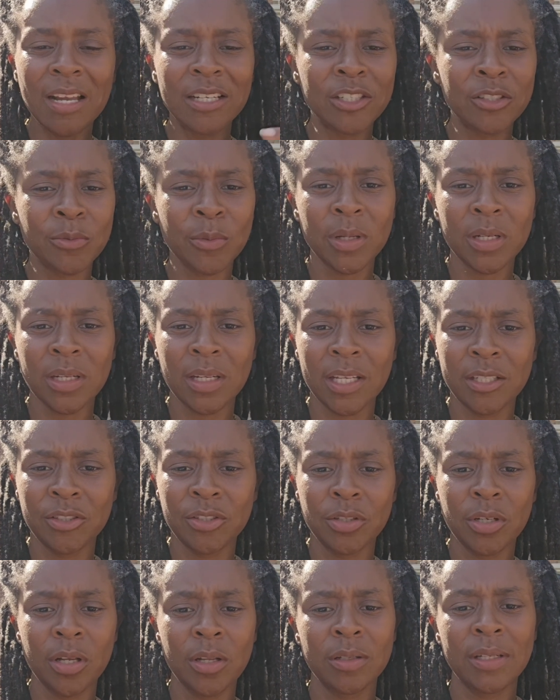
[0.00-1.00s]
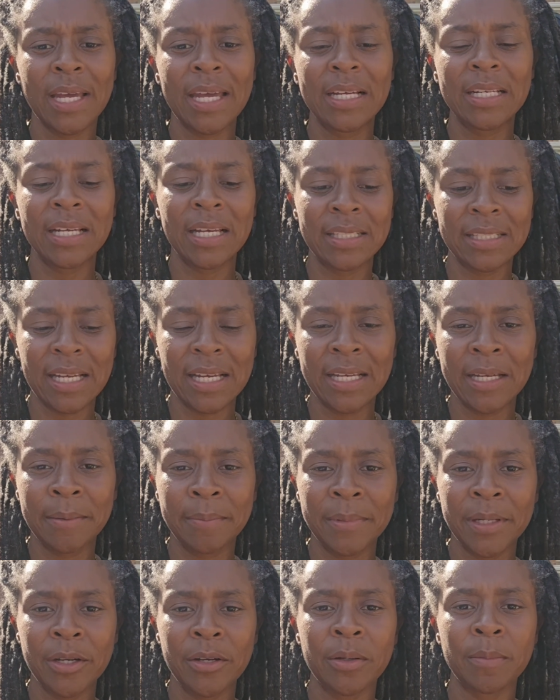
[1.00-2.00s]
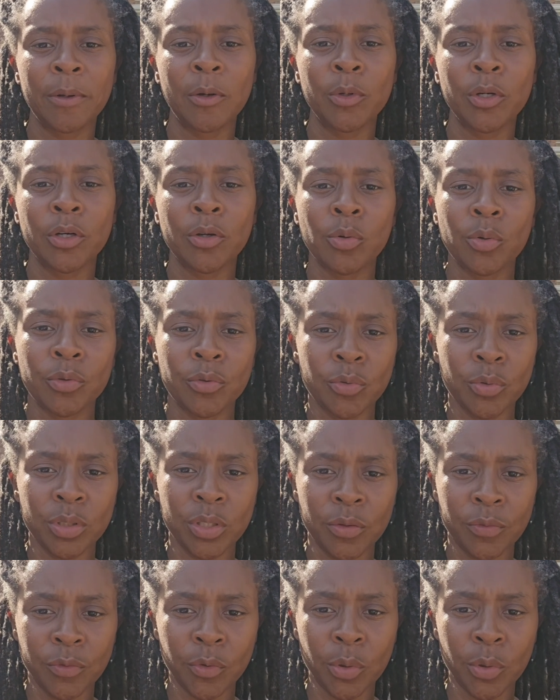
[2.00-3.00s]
I just want to let you know that, yes, I am married, but we're going through a